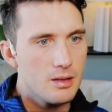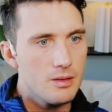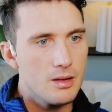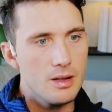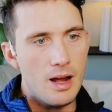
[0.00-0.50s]

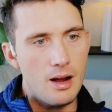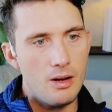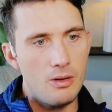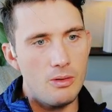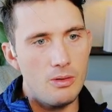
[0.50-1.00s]

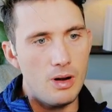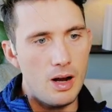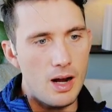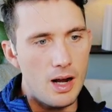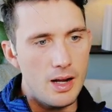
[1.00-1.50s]
Now,
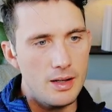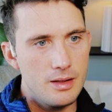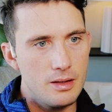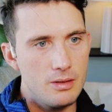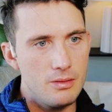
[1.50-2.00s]
I
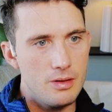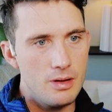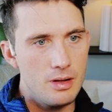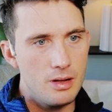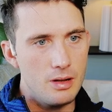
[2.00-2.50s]
don't
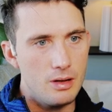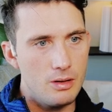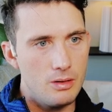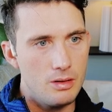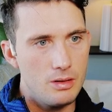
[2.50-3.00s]

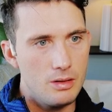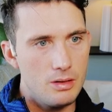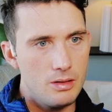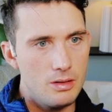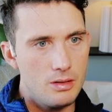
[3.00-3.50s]
know
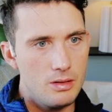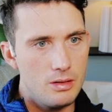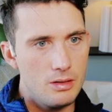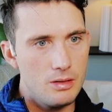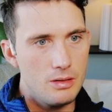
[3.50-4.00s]

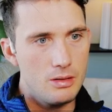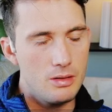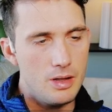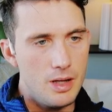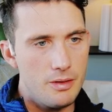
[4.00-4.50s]

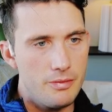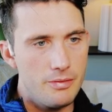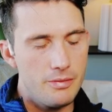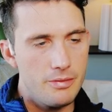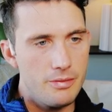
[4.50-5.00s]

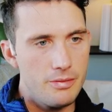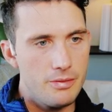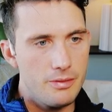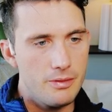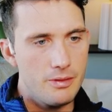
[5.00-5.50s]

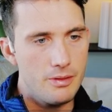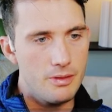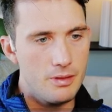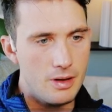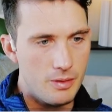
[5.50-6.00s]
if
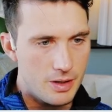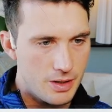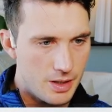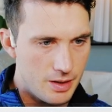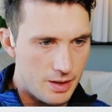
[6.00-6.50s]
that would have
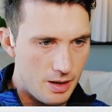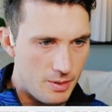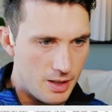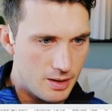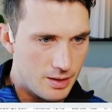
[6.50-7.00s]
changed the
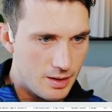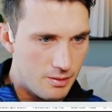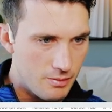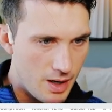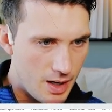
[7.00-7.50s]
database because it
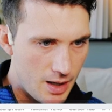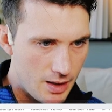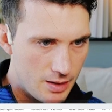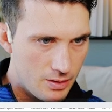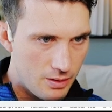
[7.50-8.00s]
didn't write any
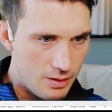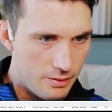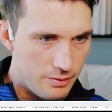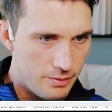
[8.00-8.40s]
sort of.